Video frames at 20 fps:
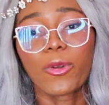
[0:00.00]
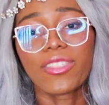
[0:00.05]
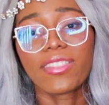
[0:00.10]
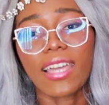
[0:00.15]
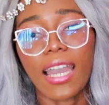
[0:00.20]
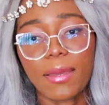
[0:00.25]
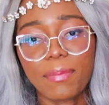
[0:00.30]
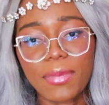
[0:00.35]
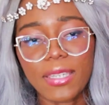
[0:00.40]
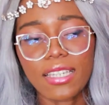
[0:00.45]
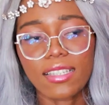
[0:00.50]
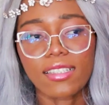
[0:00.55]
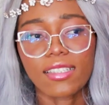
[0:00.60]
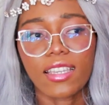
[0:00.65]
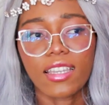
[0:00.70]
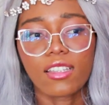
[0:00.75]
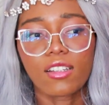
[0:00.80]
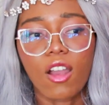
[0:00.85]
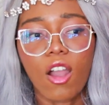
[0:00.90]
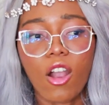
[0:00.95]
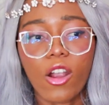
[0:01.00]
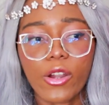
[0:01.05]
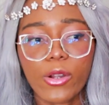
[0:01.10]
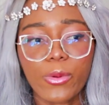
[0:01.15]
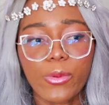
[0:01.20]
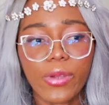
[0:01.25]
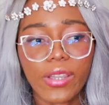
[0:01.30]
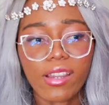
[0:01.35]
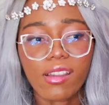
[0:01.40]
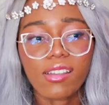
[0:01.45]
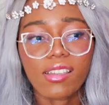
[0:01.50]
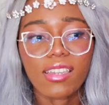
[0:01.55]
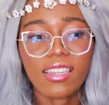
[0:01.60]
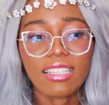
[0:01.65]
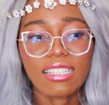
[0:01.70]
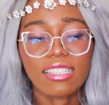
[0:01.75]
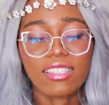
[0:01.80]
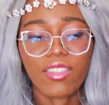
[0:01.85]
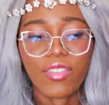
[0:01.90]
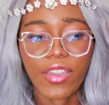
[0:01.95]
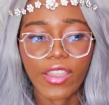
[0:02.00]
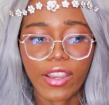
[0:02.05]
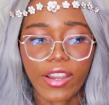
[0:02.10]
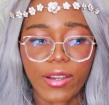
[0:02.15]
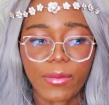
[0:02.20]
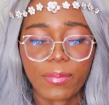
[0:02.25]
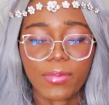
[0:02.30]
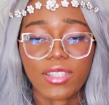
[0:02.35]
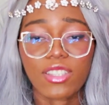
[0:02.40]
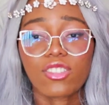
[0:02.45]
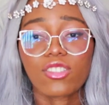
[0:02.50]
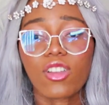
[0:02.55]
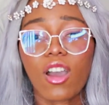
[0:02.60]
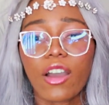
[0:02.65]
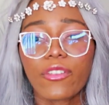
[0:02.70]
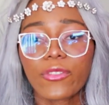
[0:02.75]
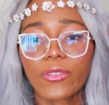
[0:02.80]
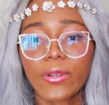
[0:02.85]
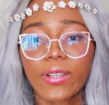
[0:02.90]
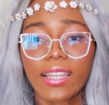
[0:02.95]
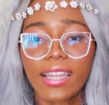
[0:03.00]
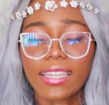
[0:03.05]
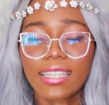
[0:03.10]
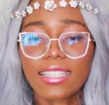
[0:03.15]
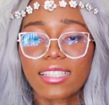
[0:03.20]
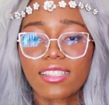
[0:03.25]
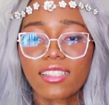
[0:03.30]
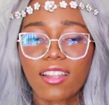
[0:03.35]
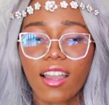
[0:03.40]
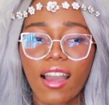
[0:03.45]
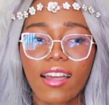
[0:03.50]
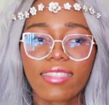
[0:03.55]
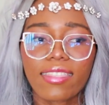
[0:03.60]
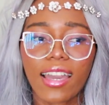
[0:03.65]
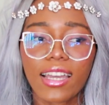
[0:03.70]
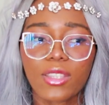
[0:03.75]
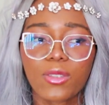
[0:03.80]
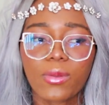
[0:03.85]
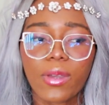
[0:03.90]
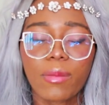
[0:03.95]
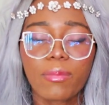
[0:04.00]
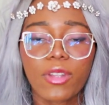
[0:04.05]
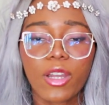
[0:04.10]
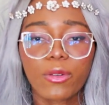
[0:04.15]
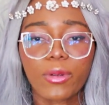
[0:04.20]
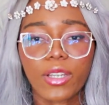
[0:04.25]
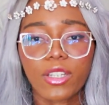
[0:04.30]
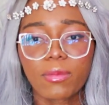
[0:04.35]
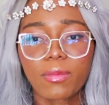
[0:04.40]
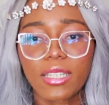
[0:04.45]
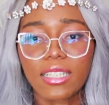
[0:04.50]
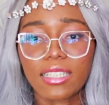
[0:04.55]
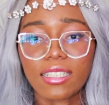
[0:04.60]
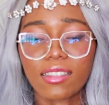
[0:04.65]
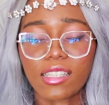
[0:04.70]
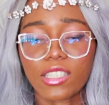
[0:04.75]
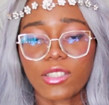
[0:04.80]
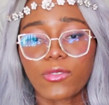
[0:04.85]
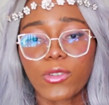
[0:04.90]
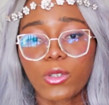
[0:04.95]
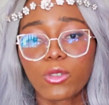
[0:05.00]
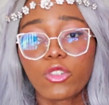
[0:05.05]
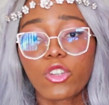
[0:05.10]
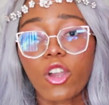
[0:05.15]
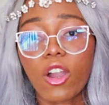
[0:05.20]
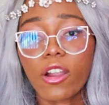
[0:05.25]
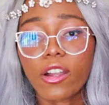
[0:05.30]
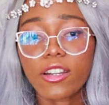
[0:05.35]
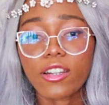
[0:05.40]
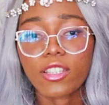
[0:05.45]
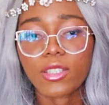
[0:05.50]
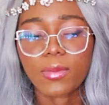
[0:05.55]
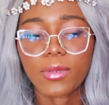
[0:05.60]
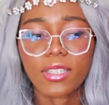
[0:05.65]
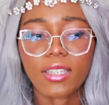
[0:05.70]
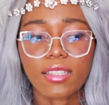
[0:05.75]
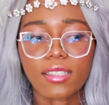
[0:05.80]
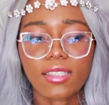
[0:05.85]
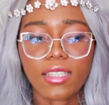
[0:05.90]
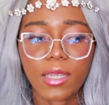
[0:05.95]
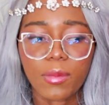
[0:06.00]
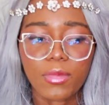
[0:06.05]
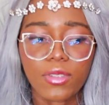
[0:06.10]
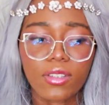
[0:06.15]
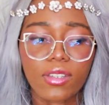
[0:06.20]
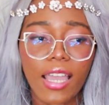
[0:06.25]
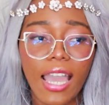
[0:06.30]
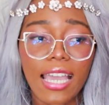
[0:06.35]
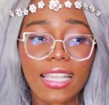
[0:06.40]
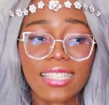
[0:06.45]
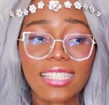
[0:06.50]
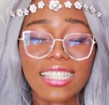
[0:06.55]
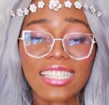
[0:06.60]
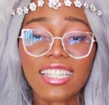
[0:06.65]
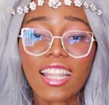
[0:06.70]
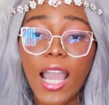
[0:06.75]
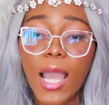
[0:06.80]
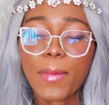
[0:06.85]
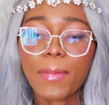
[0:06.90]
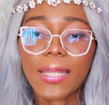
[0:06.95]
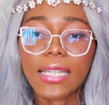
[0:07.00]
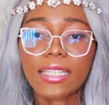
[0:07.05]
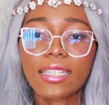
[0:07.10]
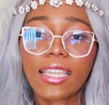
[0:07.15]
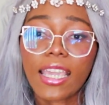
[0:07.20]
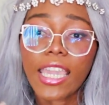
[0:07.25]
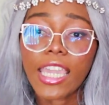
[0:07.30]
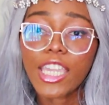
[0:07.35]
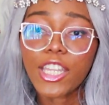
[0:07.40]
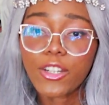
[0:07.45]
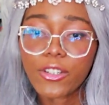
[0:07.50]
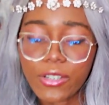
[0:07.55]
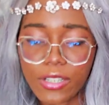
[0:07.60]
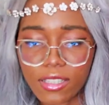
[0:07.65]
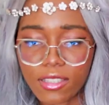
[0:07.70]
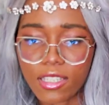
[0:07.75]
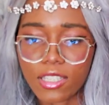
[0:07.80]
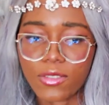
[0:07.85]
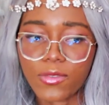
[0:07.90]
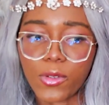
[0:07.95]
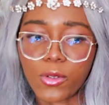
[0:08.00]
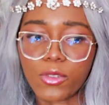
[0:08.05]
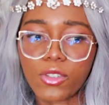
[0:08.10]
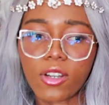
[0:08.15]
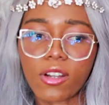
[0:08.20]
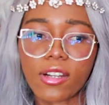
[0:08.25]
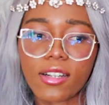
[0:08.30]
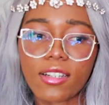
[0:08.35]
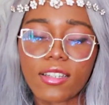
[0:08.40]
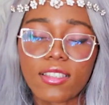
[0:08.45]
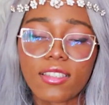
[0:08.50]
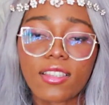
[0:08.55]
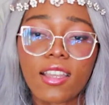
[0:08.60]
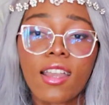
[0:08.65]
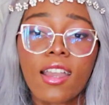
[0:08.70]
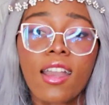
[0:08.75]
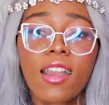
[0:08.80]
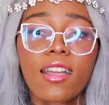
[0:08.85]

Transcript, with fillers: with that being said, hardware is there, but software is not. That's why I'm not recommending this phone to artists, because Samsung has not been catering this phone to artists.